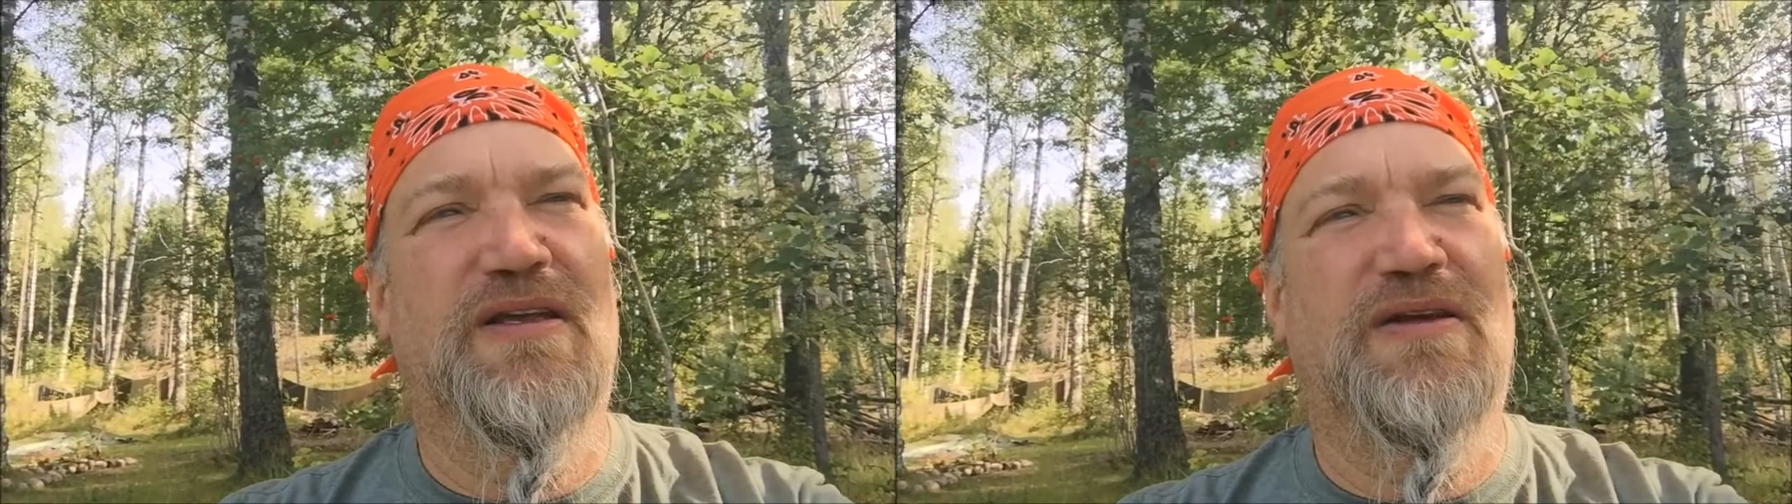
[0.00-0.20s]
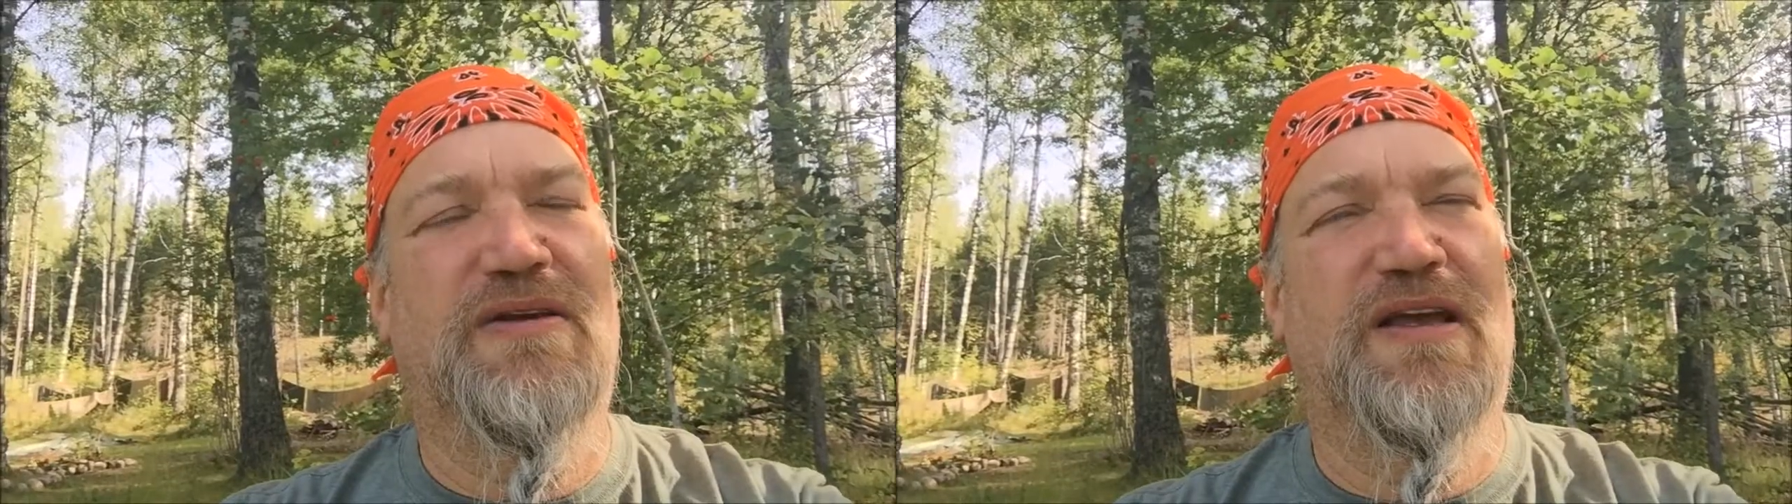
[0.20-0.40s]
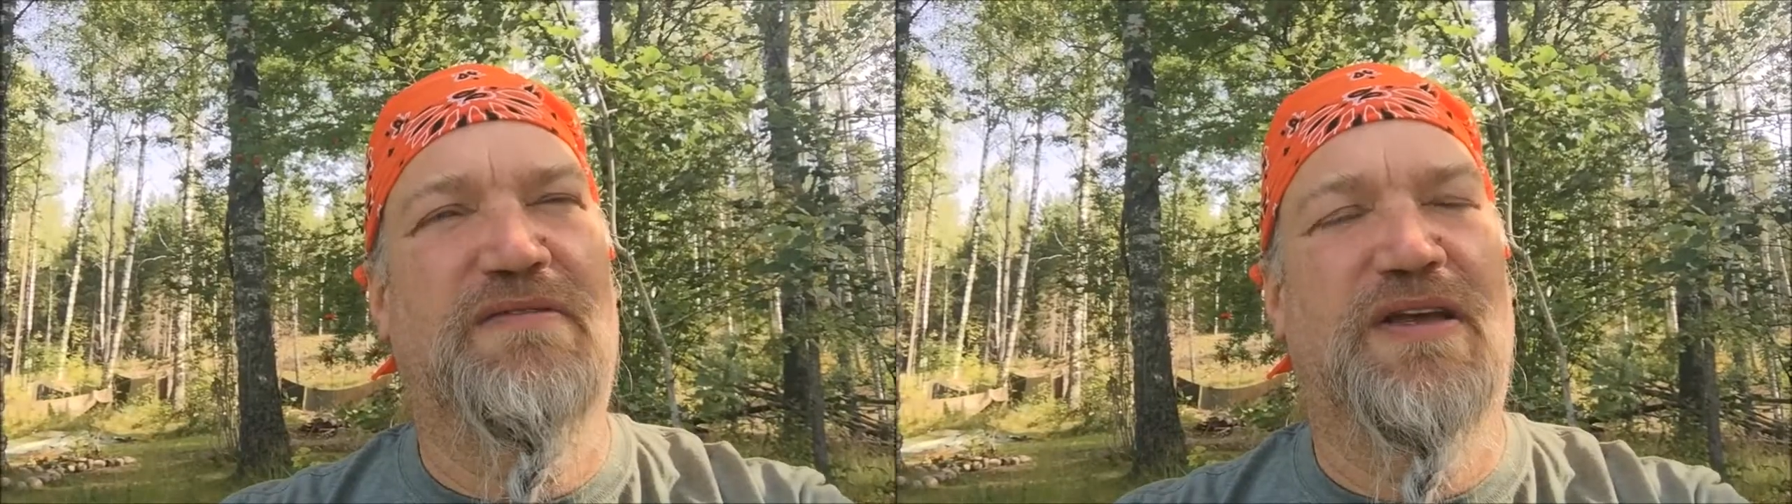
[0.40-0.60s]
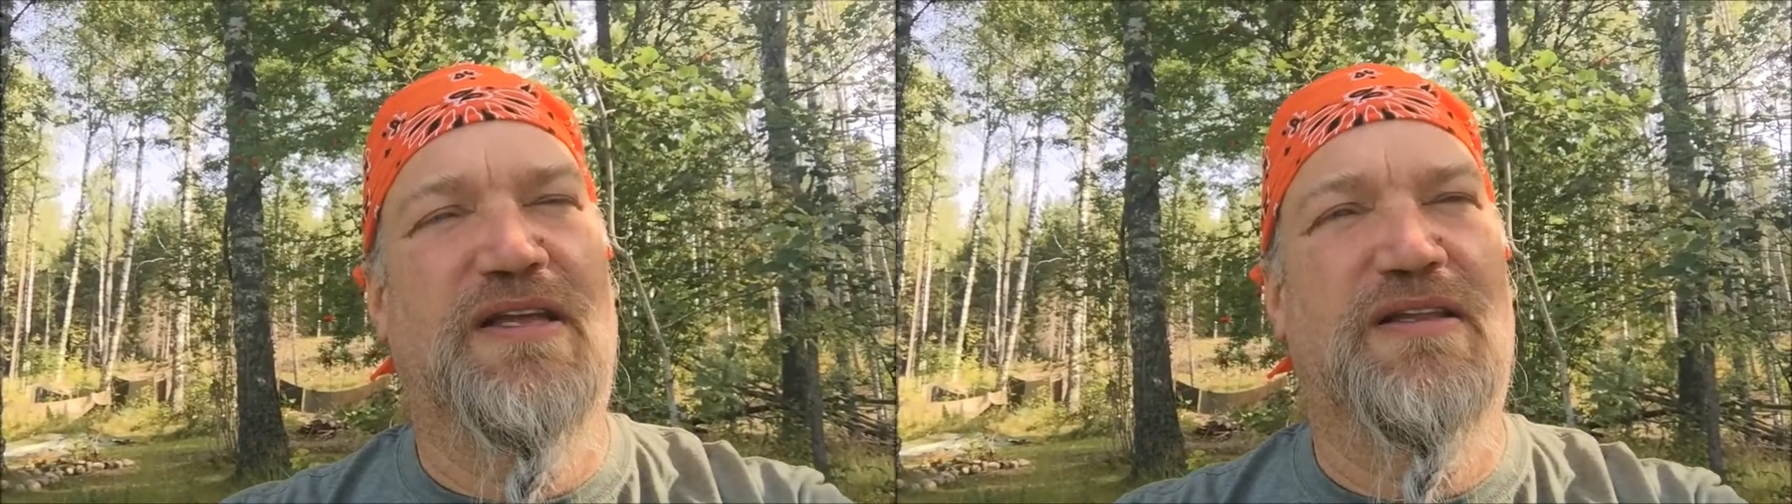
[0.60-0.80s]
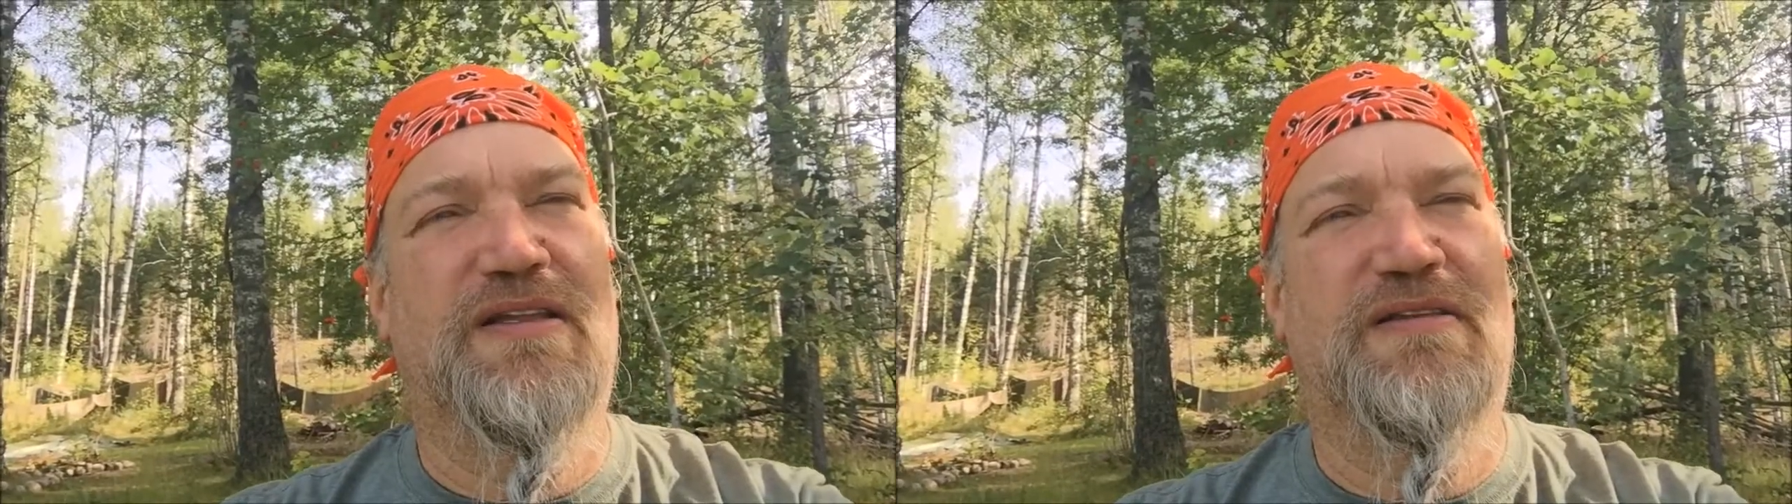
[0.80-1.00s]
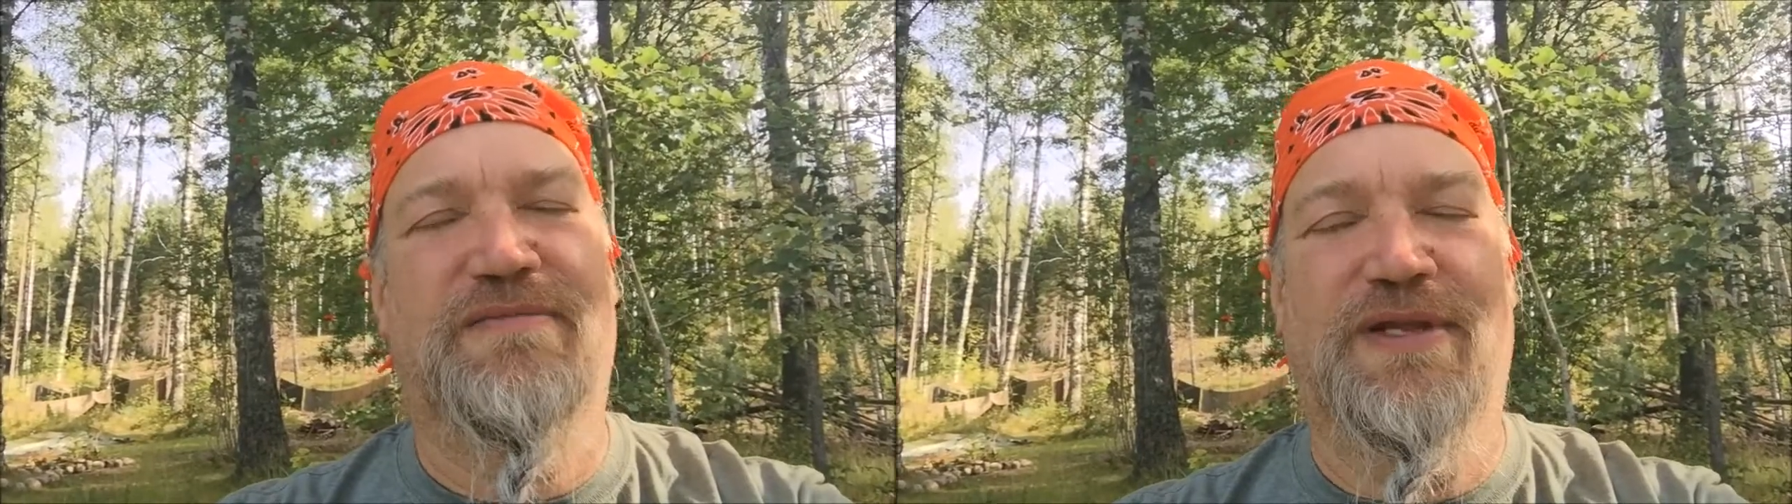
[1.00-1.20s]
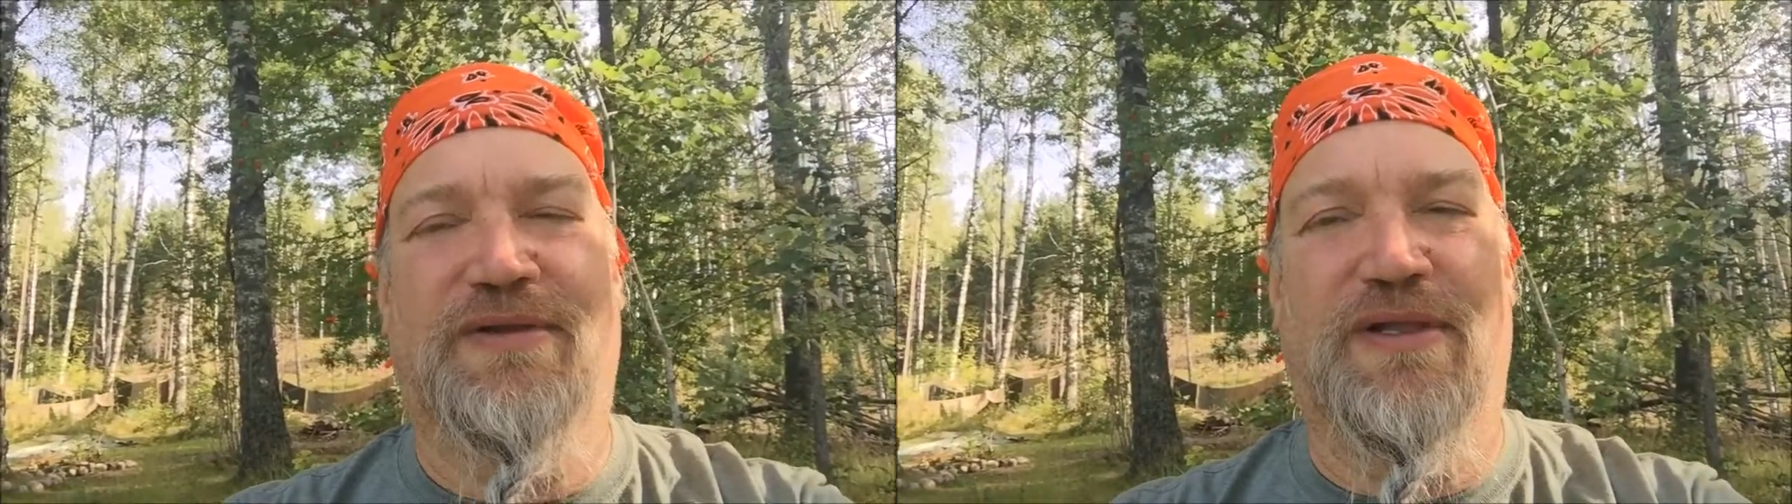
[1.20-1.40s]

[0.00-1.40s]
you know i've held you